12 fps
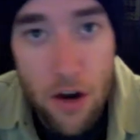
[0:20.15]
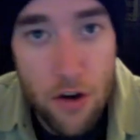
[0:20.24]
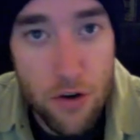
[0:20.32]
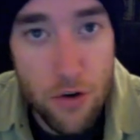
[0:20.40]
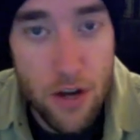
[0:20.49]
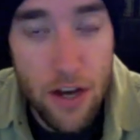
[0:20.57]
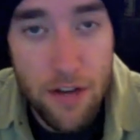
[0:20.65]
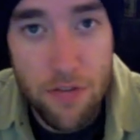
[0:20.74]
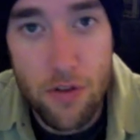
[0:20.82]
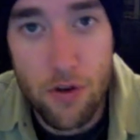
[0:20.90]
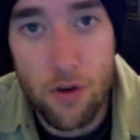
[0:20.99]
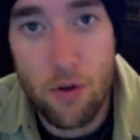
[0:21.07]
a new
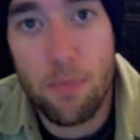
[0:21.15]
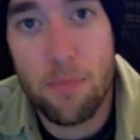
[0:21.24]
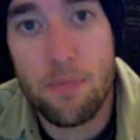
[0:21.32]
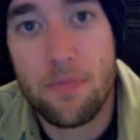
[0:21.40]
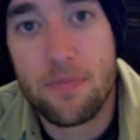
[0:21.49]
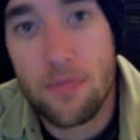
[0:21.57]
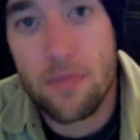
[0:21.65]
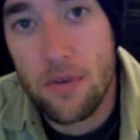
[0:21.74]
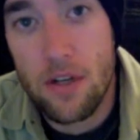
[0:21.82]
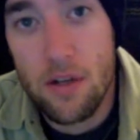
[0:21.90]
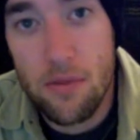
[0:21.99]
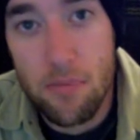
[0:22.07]
knife though,
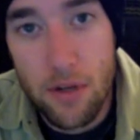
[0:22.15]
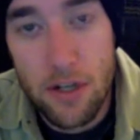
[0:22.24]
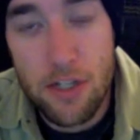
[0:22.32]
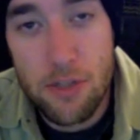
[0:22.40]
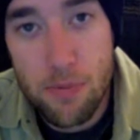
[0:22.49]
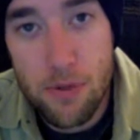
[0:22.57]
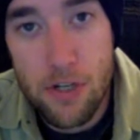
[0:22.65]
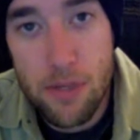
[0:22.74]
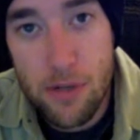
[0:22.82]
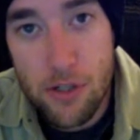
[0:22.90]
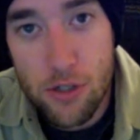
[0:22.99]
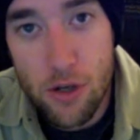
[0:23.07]
but it's pretty
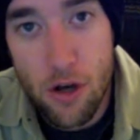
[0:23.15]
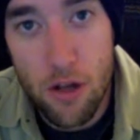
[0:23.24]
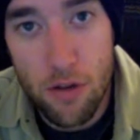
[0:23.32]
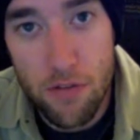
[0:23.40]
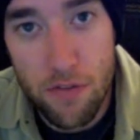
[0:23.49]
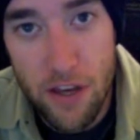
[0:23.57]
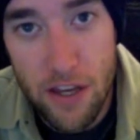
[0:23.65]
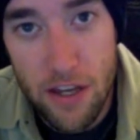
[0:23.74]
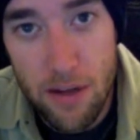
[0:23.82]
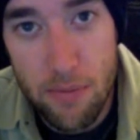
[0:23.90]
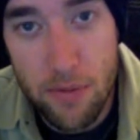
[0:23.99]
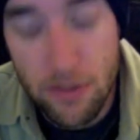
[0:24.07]
much a Hall of
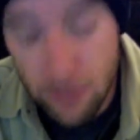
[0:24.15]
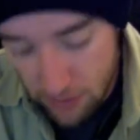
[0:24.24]
Fame